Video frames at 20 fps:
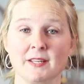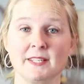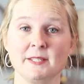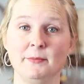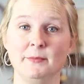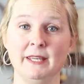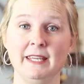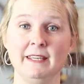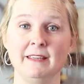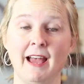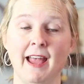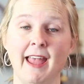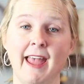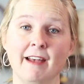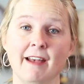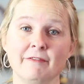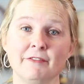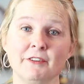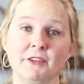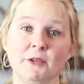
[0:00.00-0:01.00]
recipe I
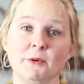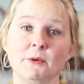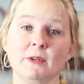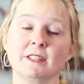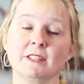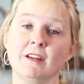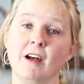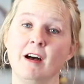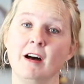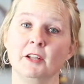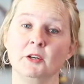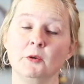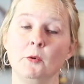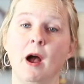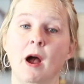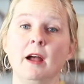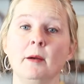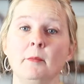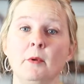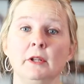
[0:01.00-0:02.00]
have for you is called
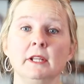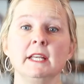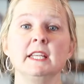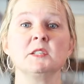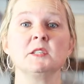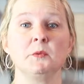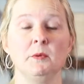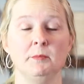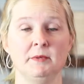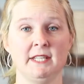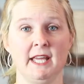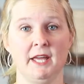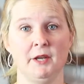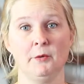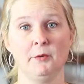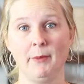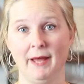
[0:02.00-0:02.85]
guacamole sweet potato